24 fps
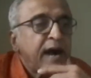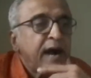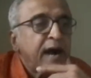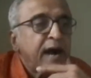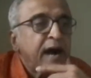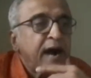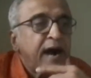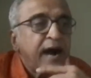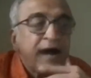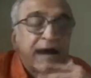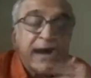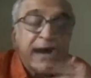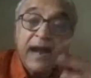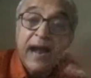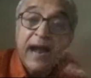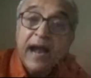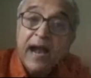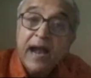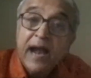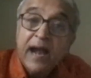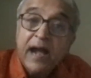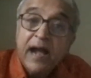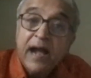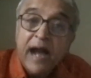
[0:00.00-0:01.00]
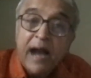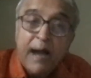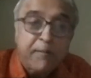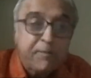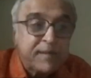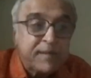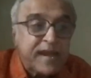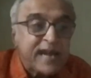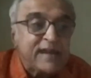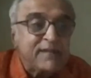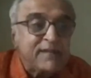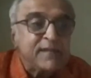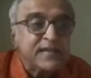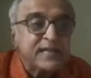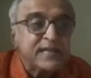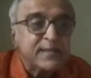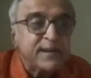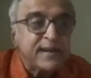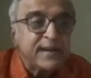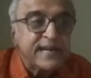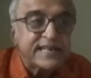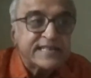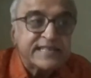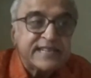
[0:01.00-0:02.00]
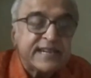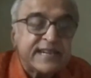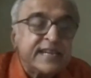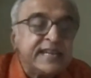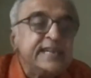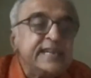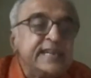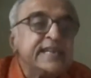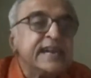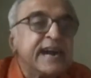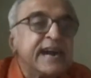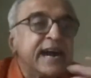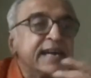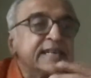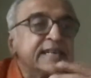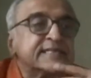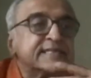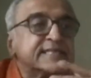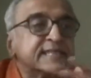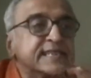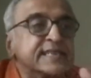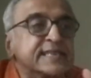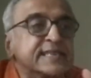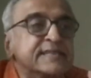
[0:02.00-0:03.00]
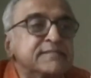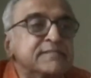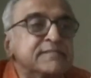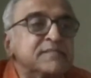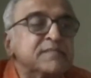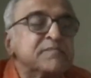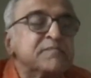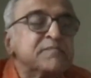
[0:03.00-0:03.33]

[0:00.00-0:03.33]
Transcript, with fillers: uh, applied mathematics in India is seen